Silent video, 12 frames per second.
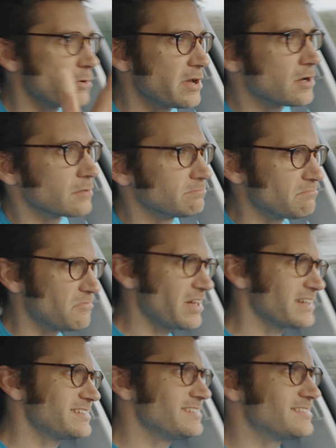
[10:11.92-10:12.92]
we are.
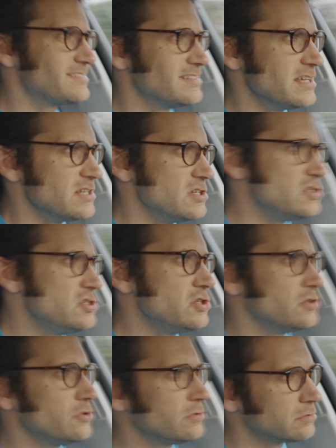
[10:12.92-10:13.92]
That is the
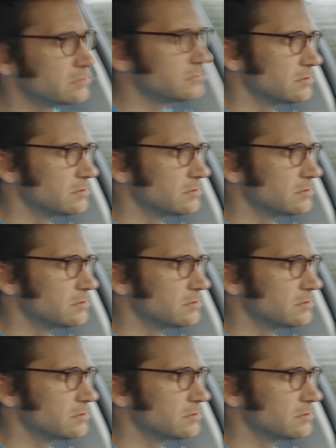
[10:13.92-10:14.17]
new-ish